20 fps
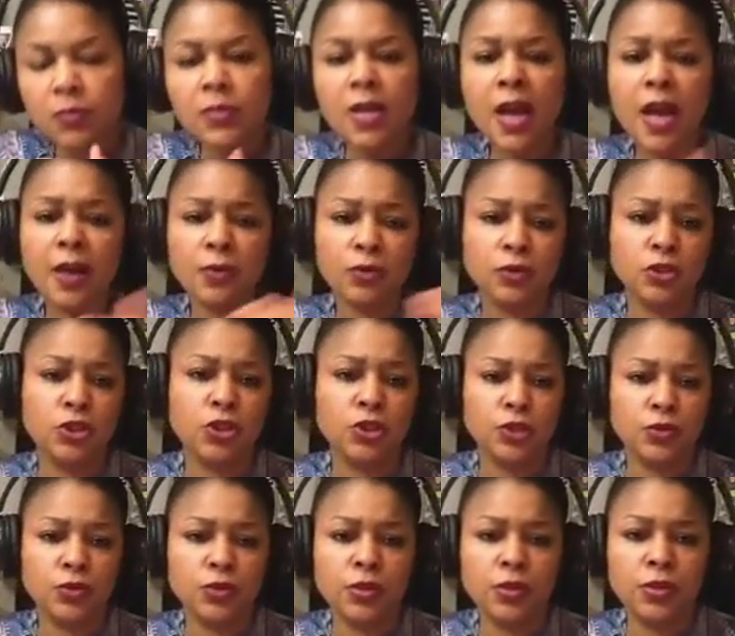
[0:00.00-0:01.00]
I will
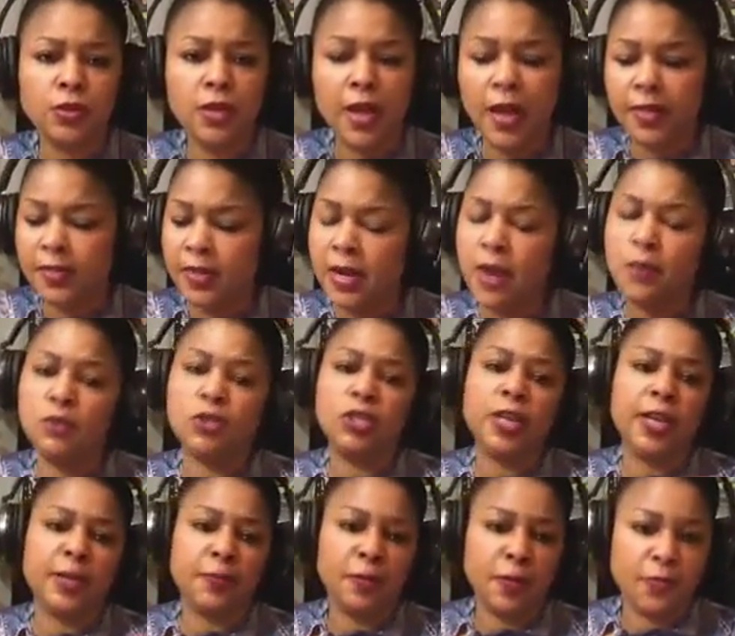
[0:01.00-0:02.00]
juice. And then I will
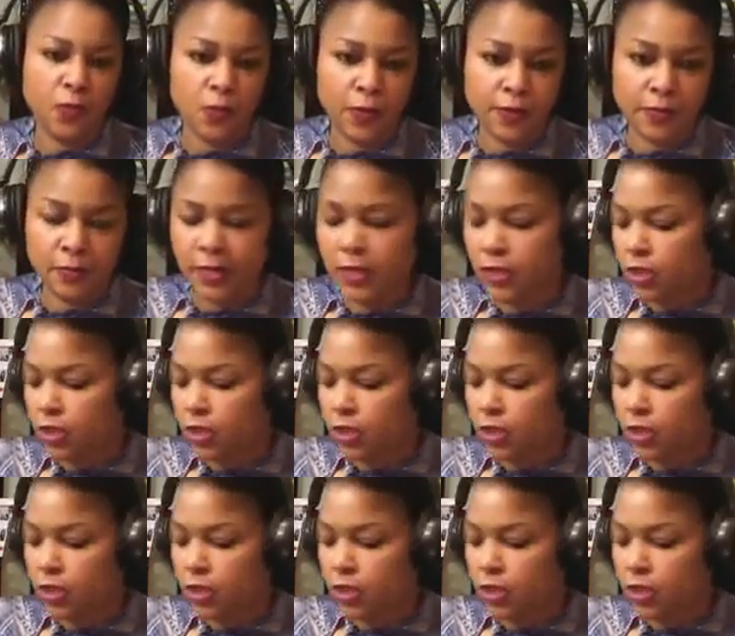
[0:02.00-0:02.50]
take people with me.